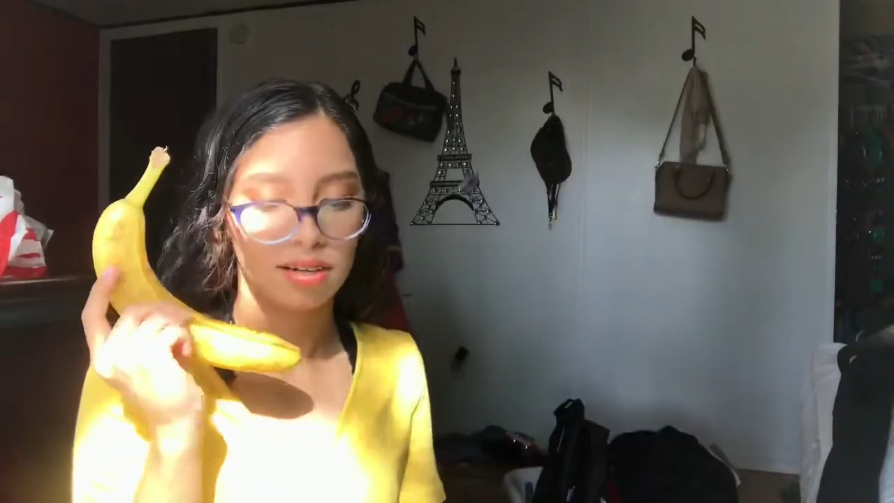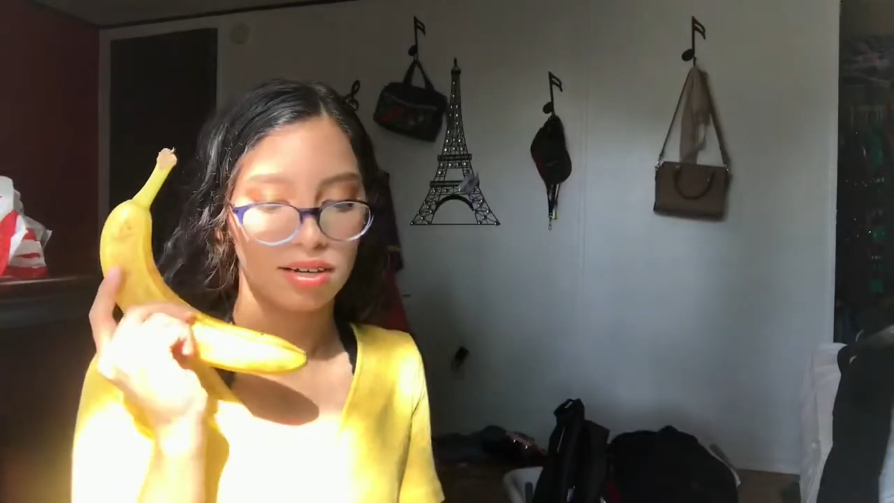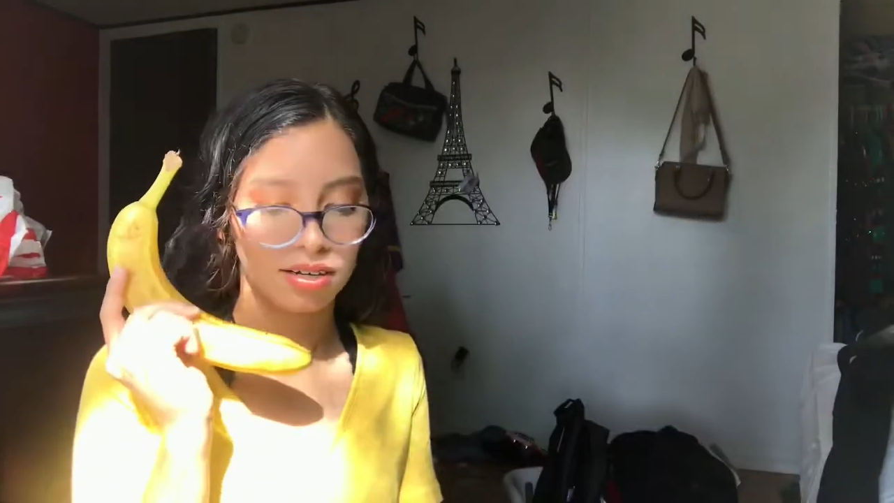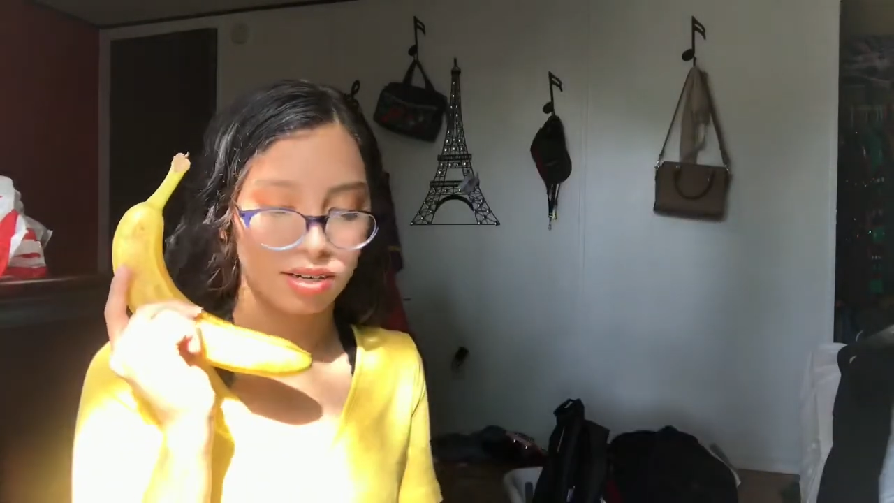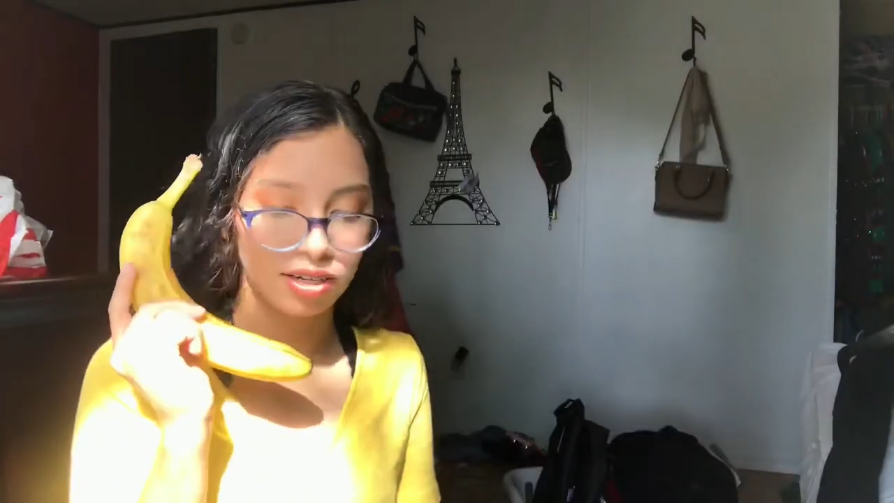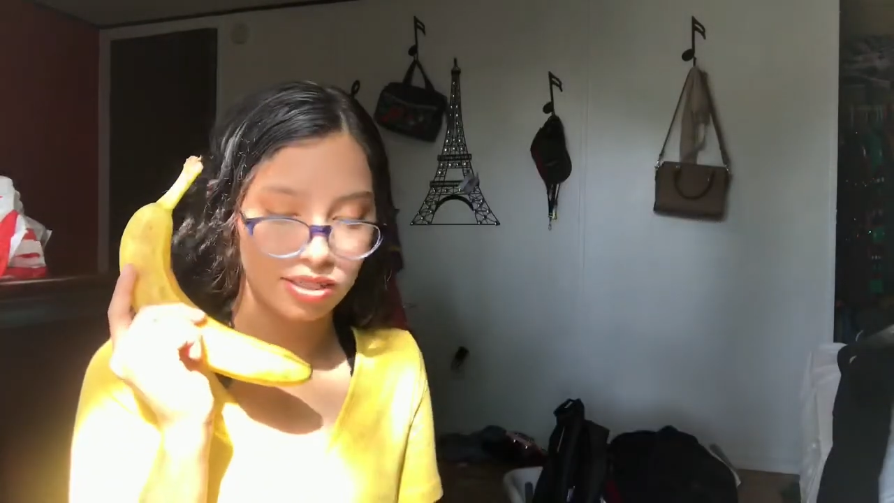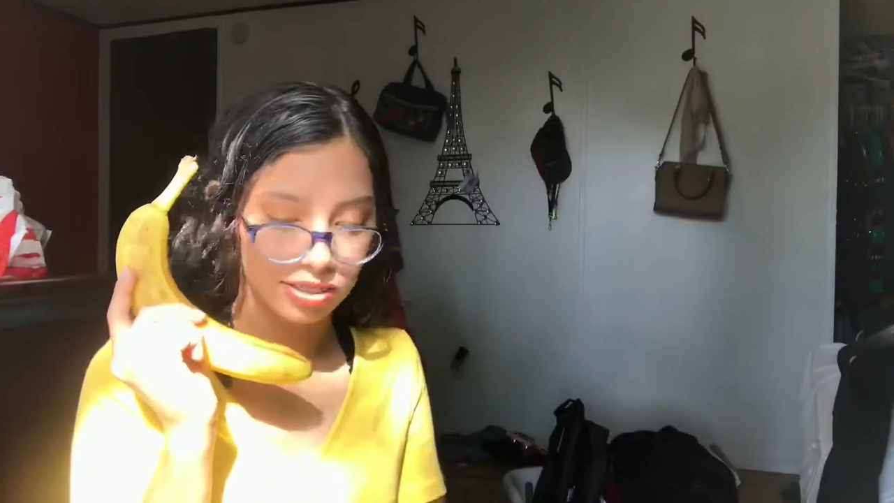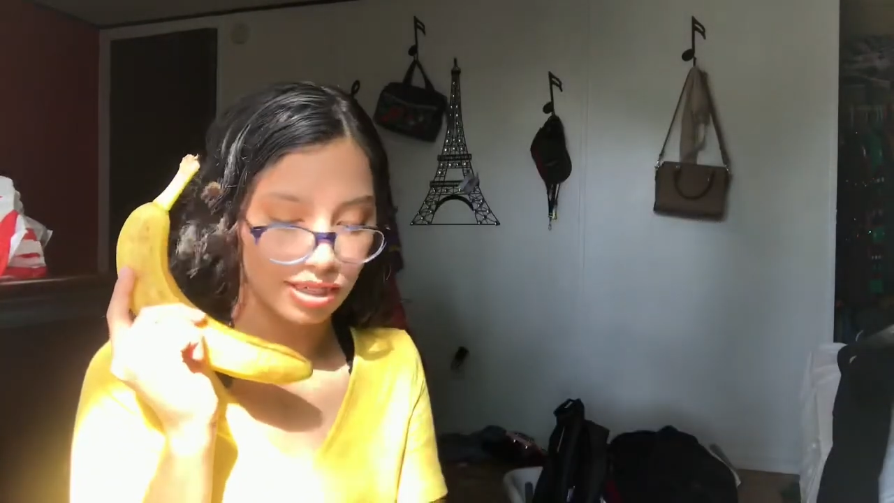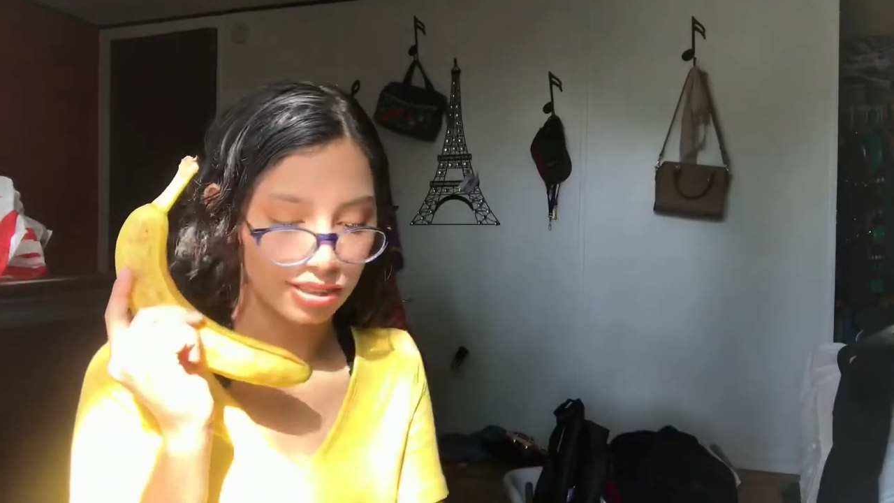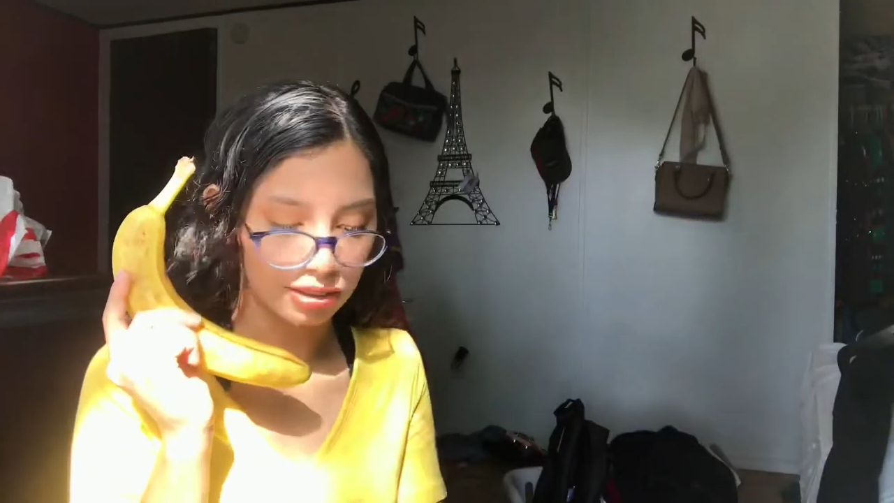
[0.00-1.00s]
Connie
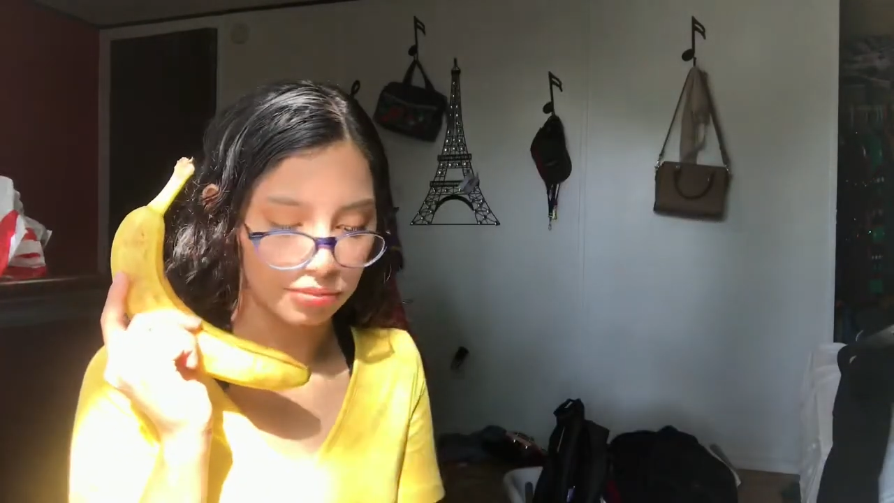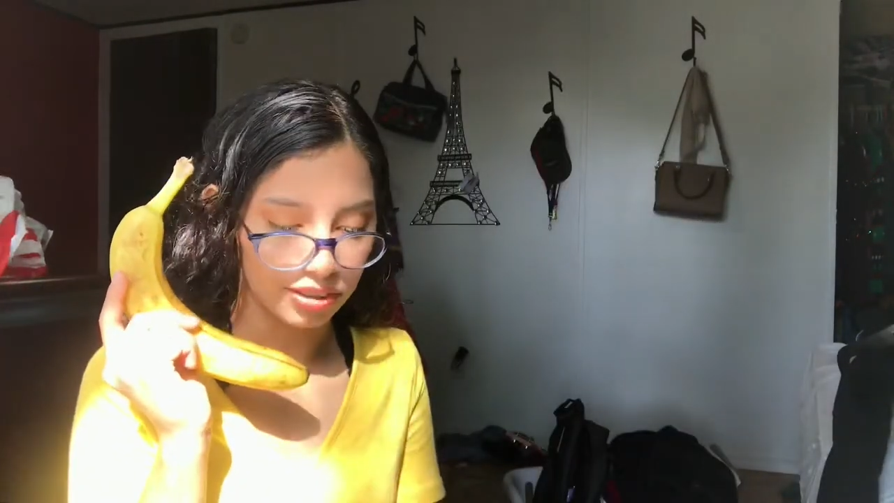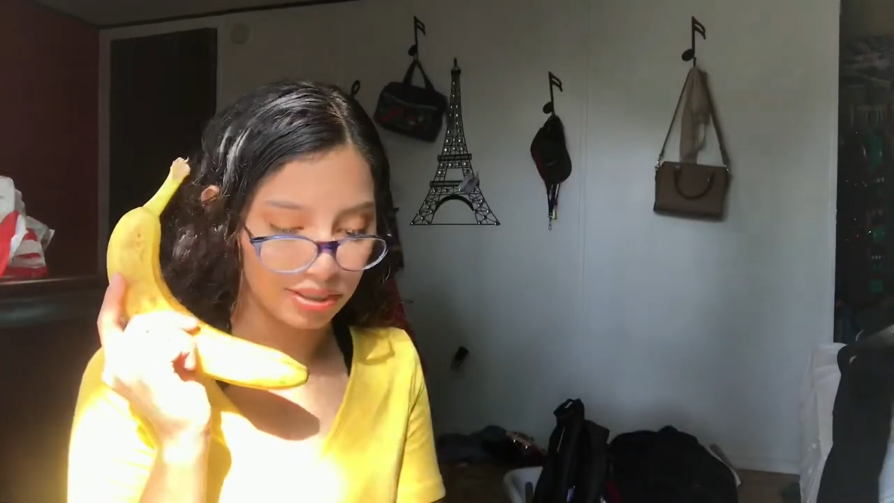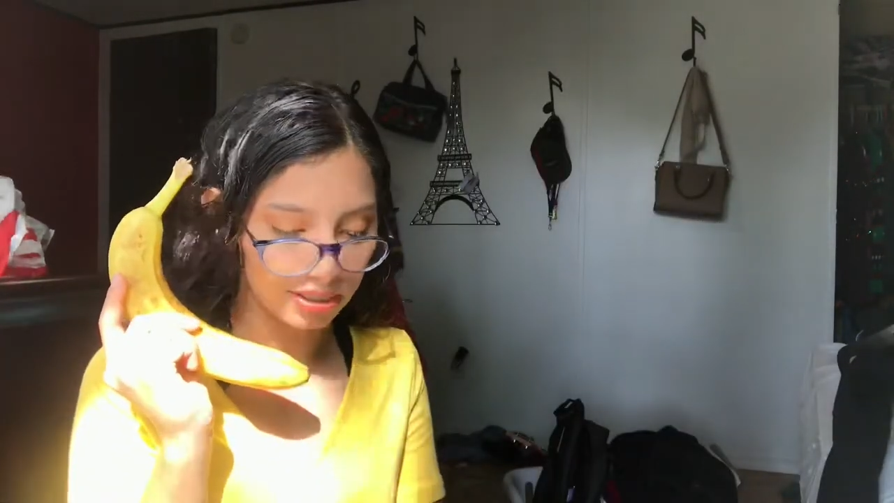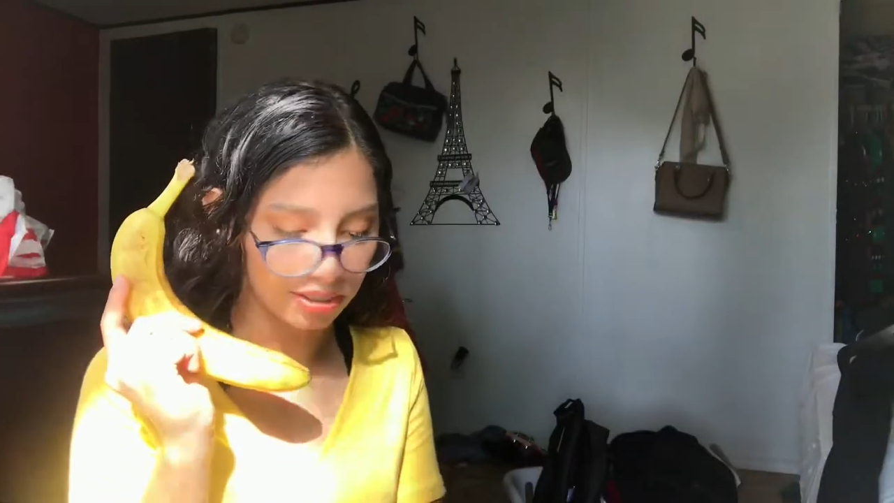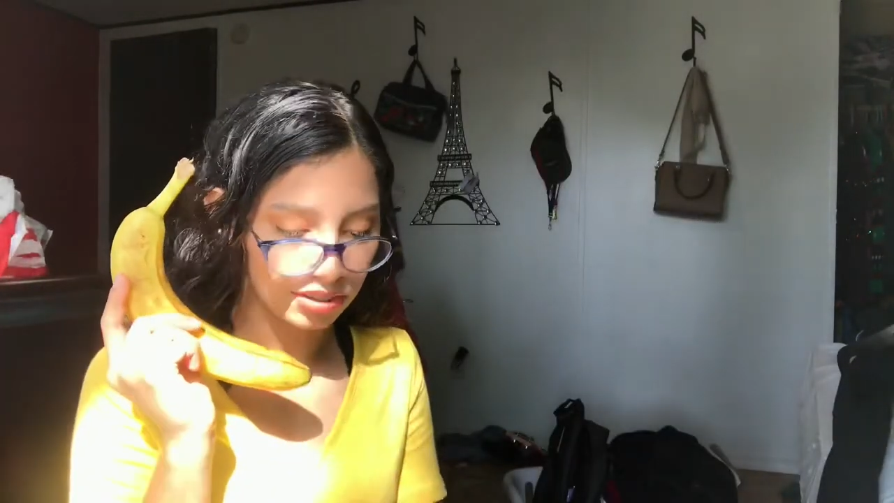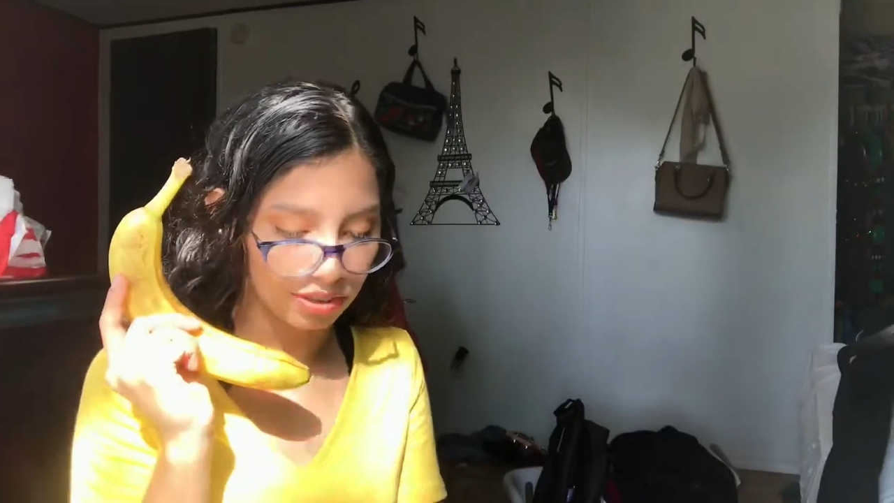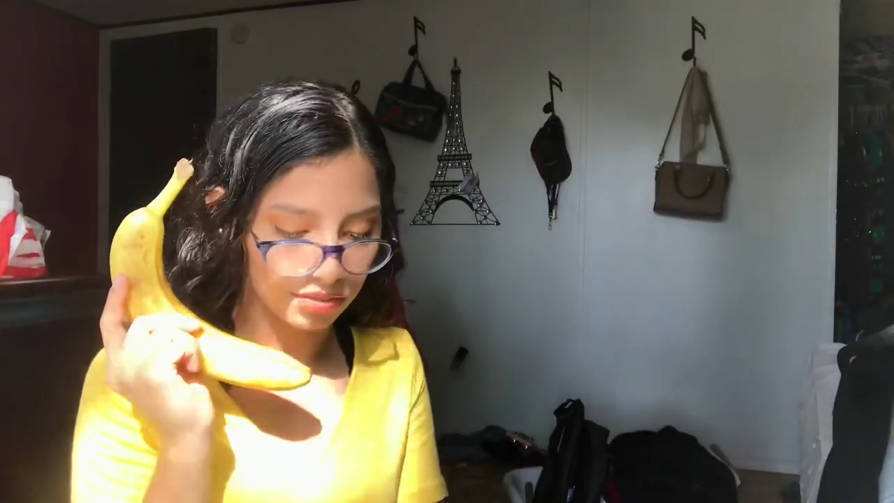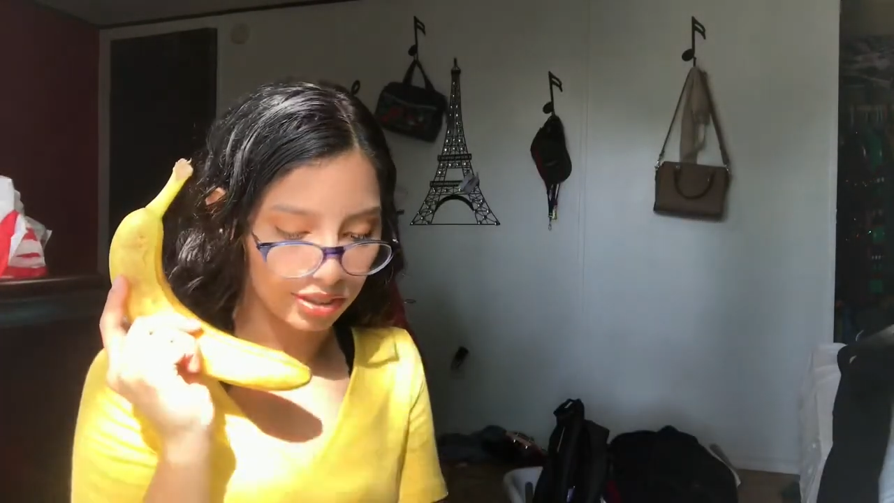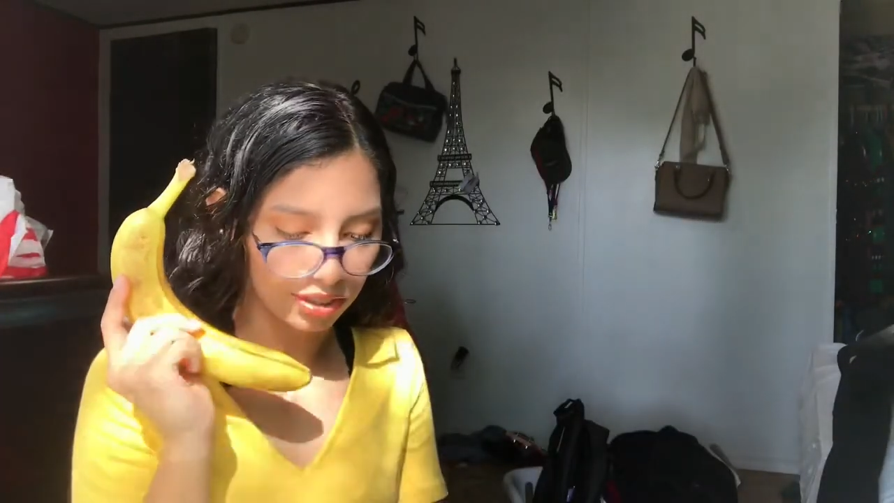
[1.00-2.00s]
Jacqueline Martinez
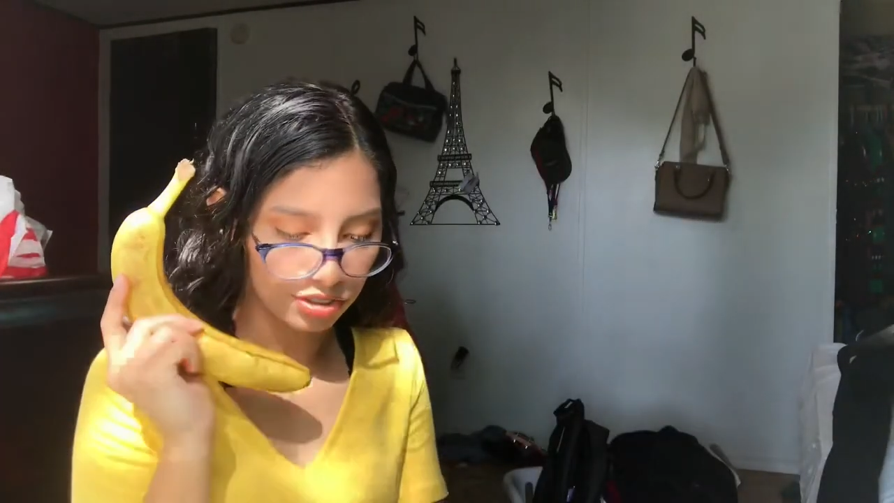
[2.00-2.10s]
Chavarria.